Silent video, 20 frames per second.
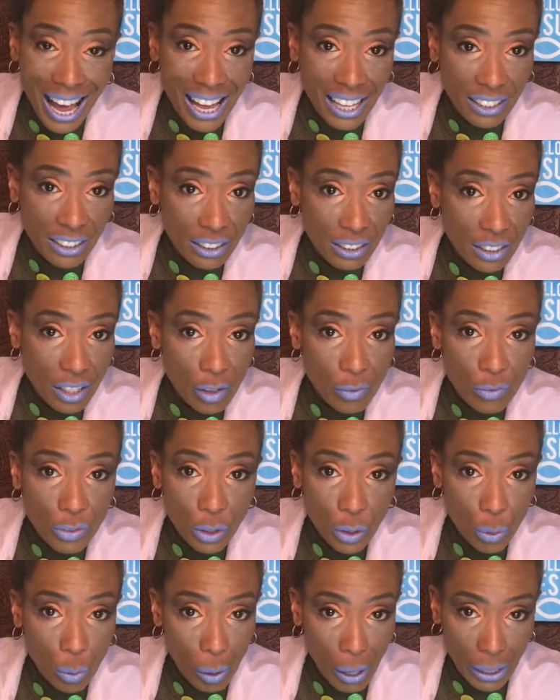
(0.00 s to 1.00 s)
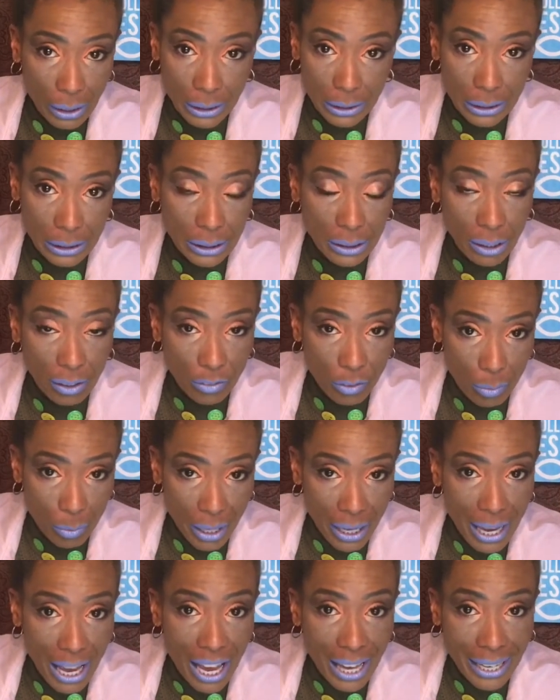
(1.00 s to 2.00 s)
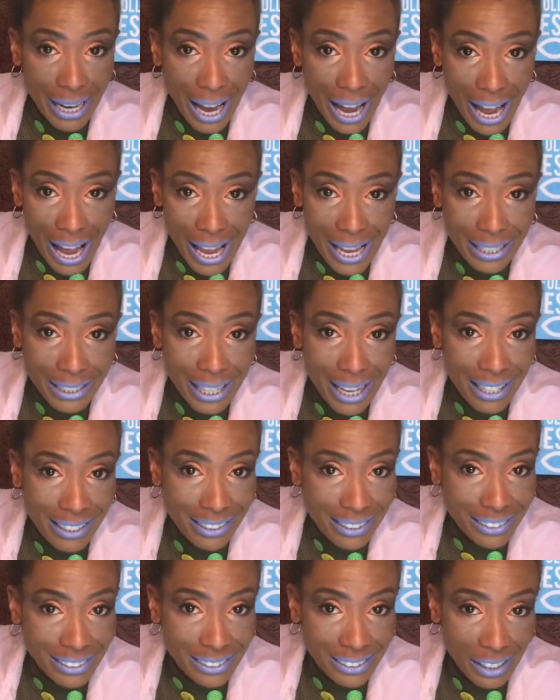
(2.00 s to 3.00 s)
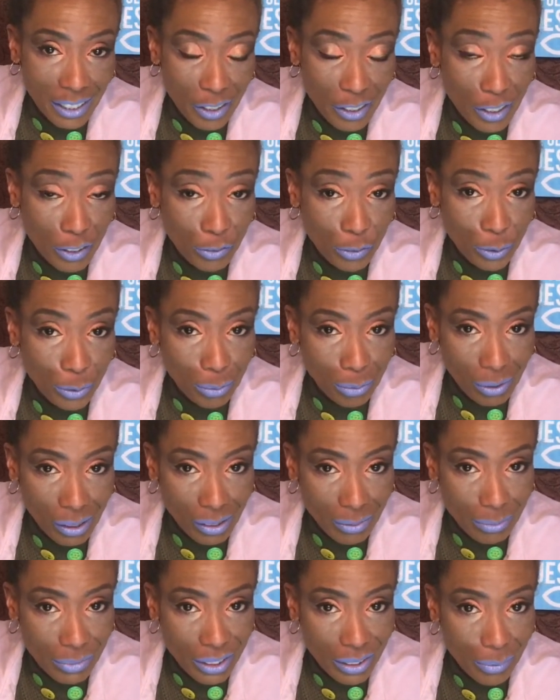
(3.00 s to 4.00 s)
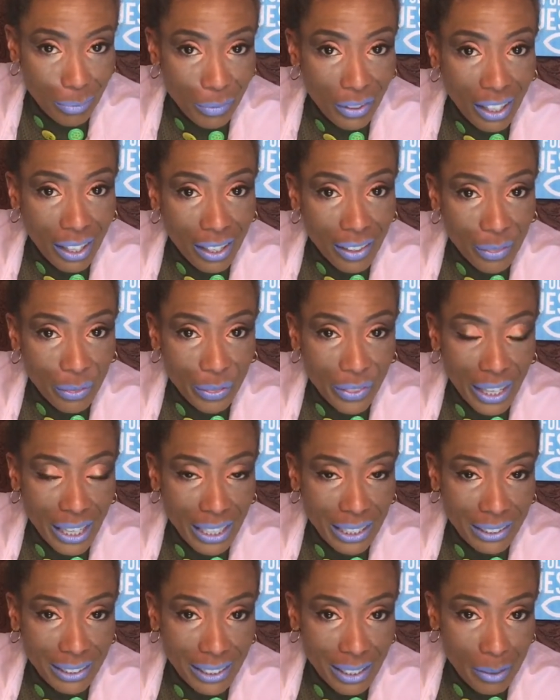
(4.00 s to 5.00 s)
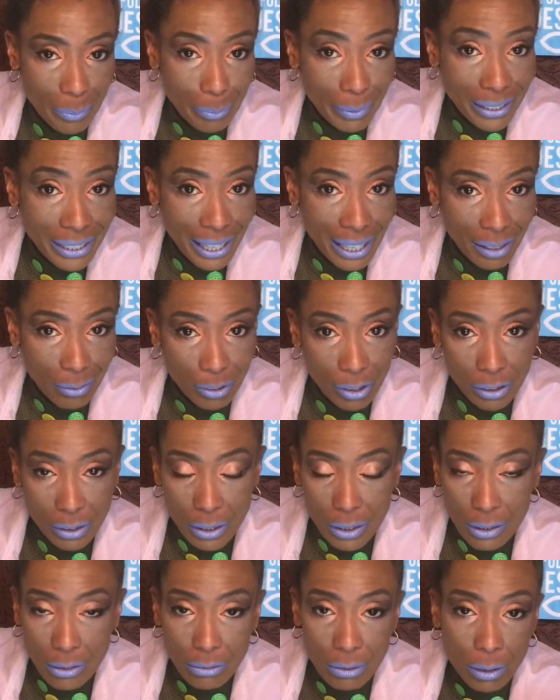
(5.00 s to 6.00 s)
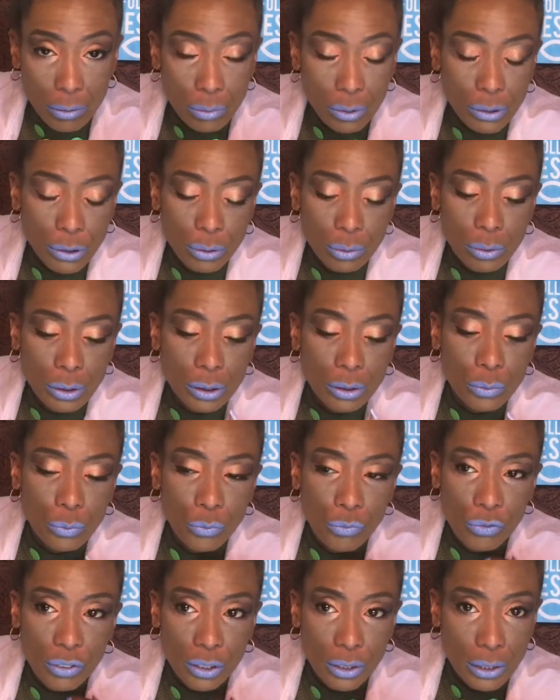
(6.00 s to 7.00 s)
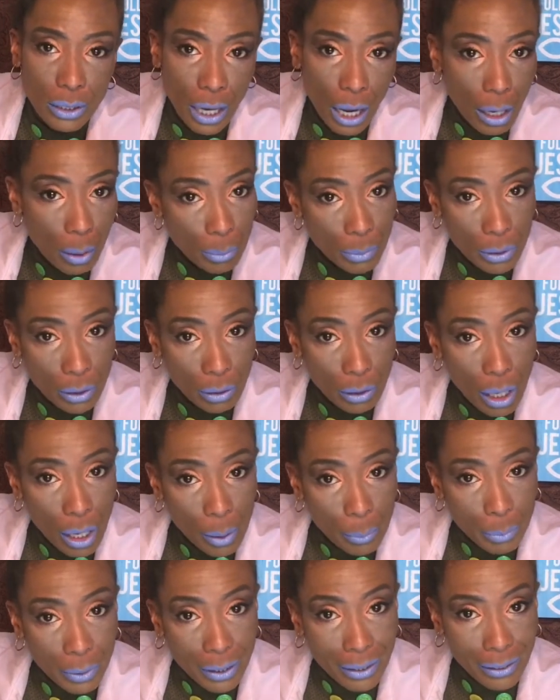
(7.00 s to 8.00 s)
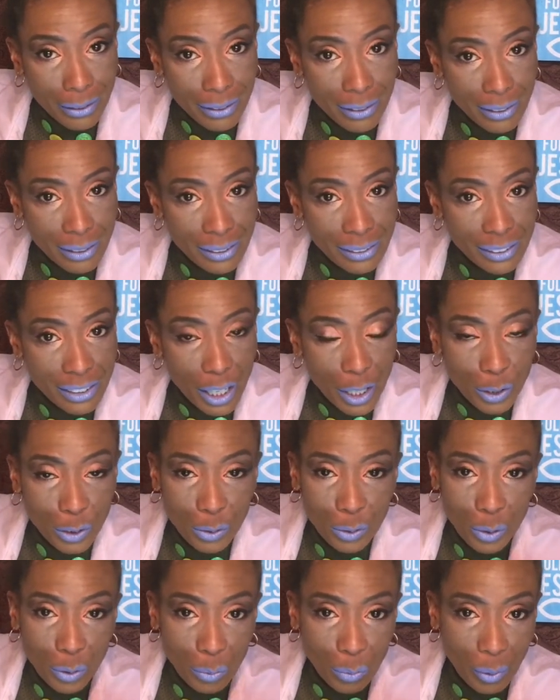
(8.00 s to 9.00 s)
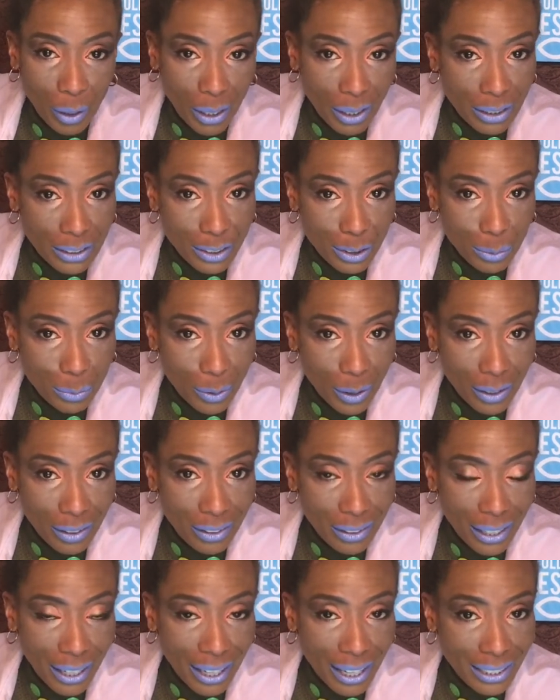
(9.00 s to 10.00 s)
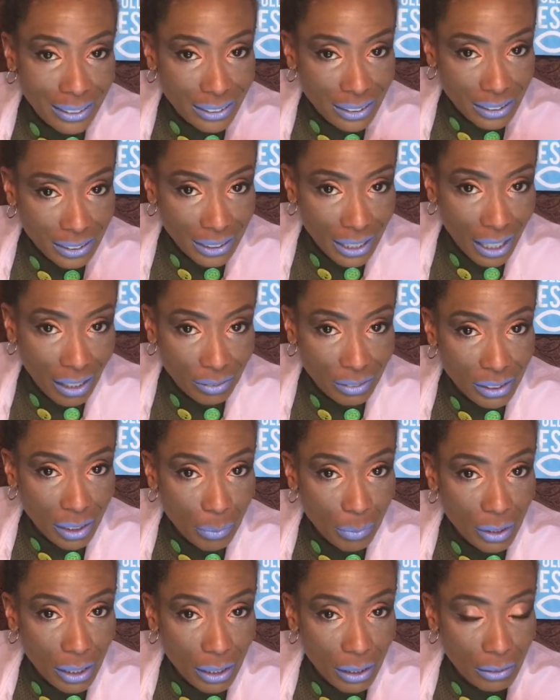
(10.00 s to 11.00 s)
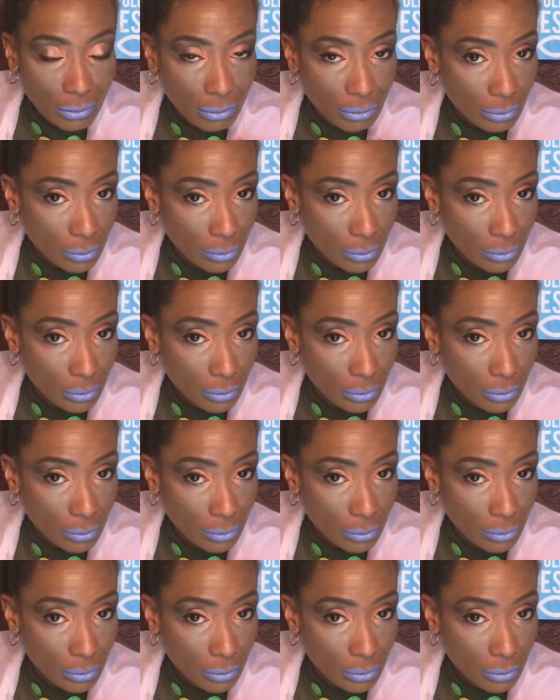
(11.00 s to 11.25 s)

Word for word: I loved the quality of them. They had eyeliners that if you rubbed them, they then became glittery, which was phenomenal because you could wear it to work and just have something